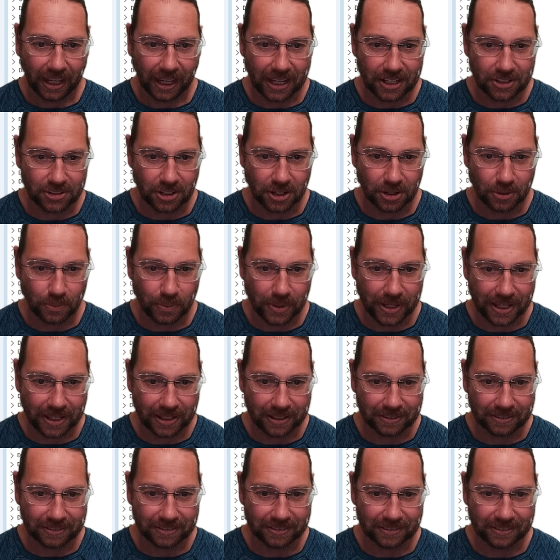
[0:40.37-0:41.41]
And so
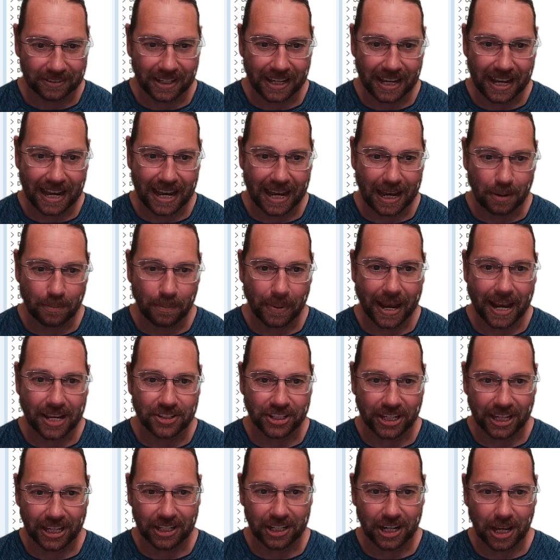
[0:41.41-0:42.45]
we're
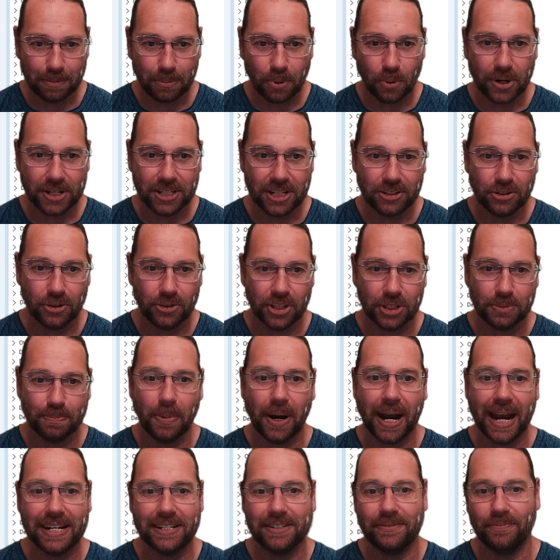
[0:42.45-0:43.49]
passing in a pointer to this
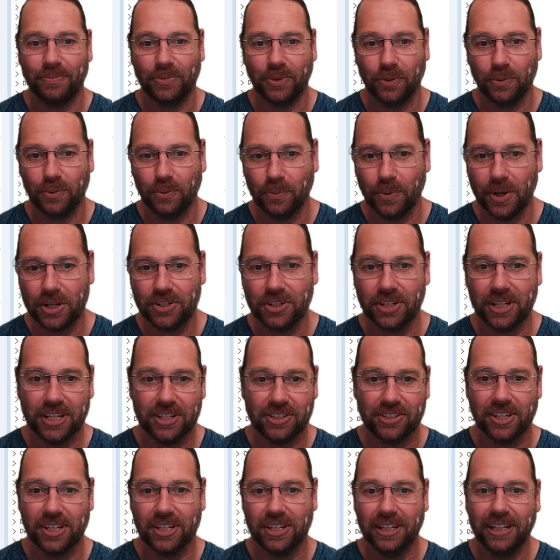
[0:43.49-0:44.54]
byte, which
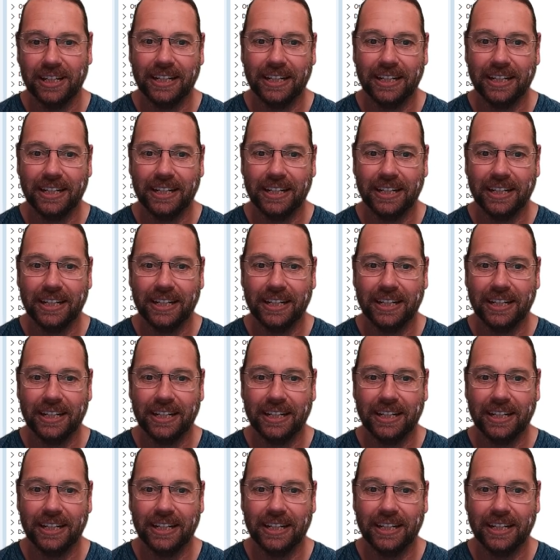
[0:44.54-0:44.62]
is